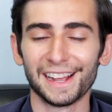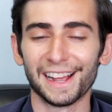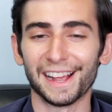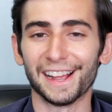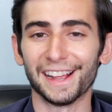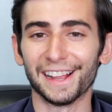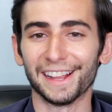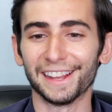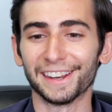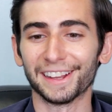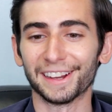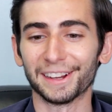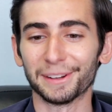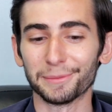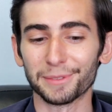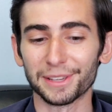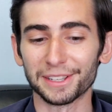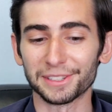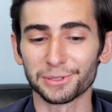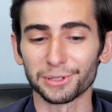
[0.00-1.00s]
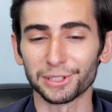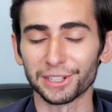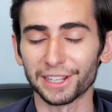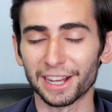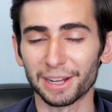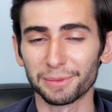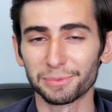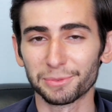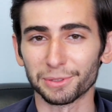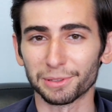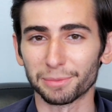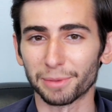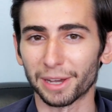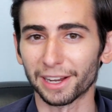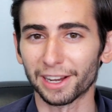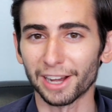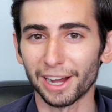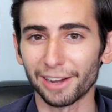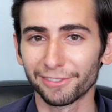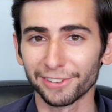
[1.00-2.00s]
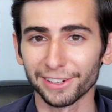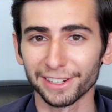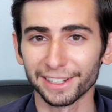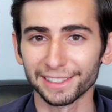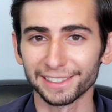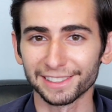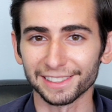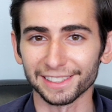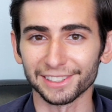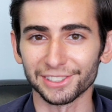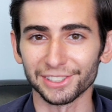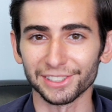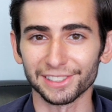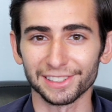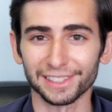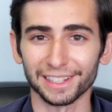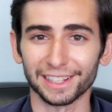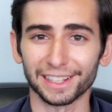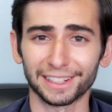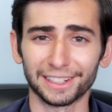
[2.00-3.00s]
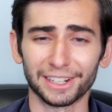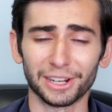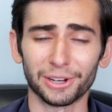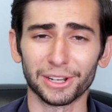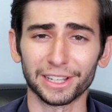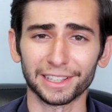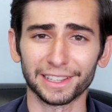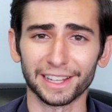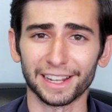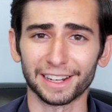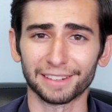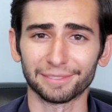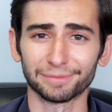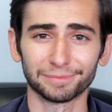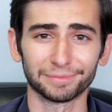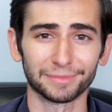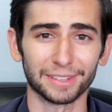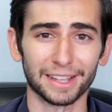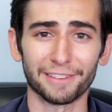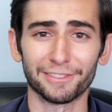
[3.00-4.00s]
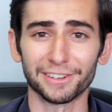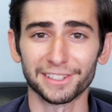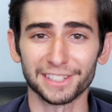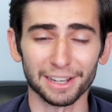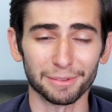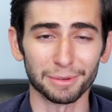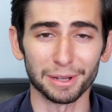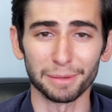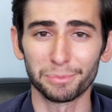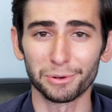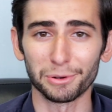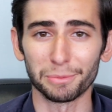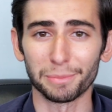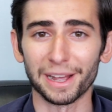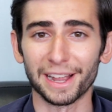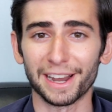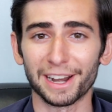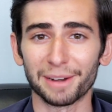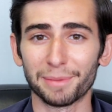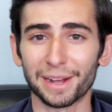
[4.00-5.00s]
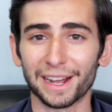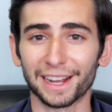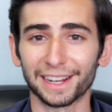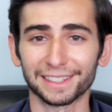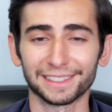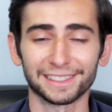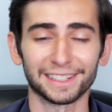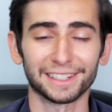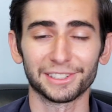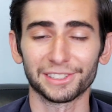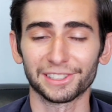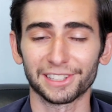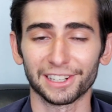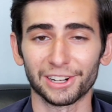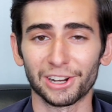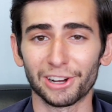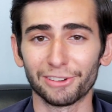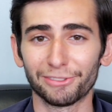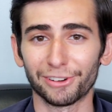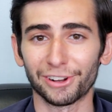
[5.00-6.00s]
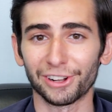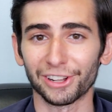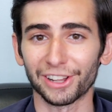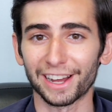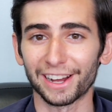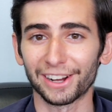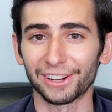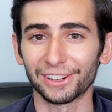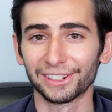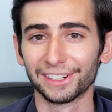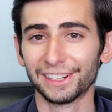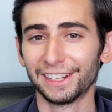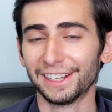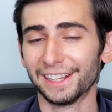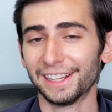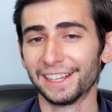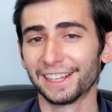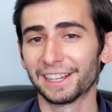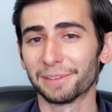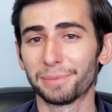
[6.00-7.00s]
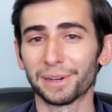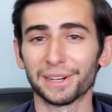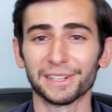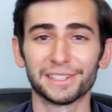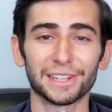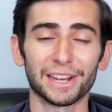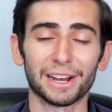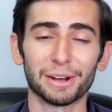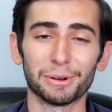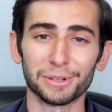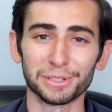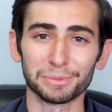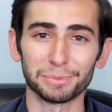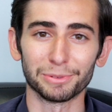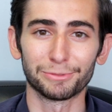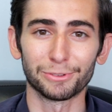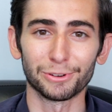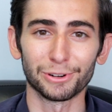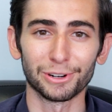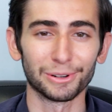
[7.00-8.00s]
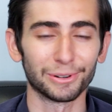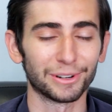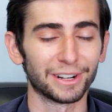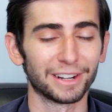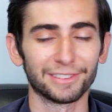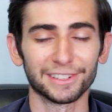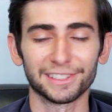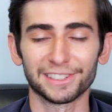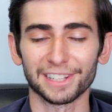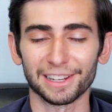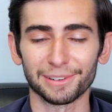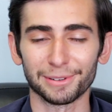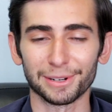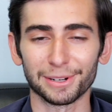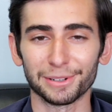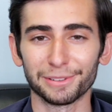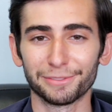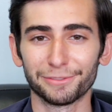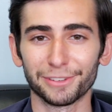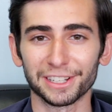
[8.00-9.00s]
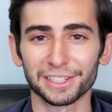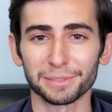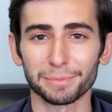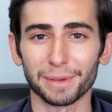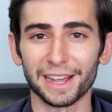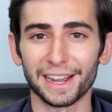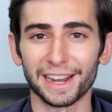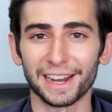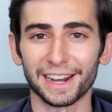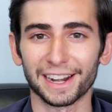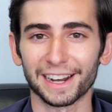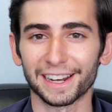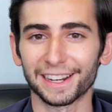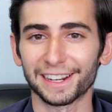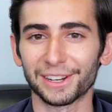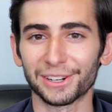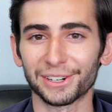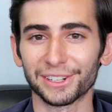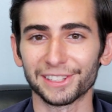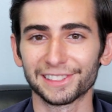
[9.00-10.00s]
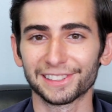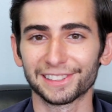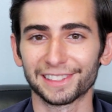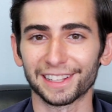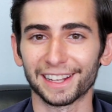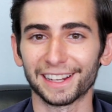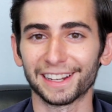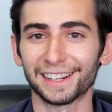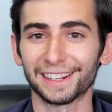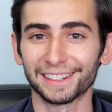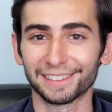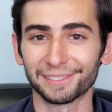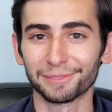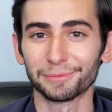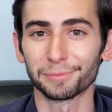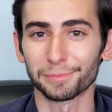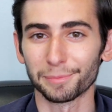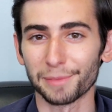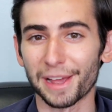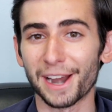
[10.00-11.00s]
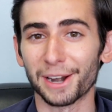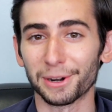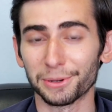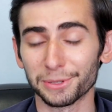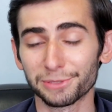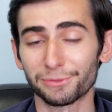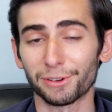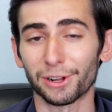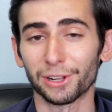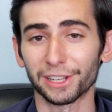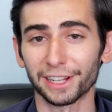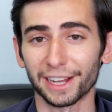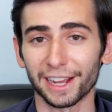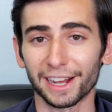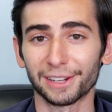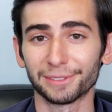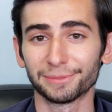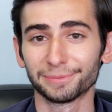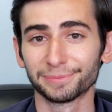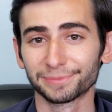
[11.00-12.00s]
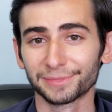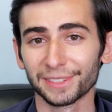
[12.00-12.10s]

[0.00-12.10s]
And um, it's really helped with my confidence and just like knowing that every time I pull my hair back, it's not just gonna all fall out compared to how it was before, where every time I would fix my hair, I noticed that hair was falling out.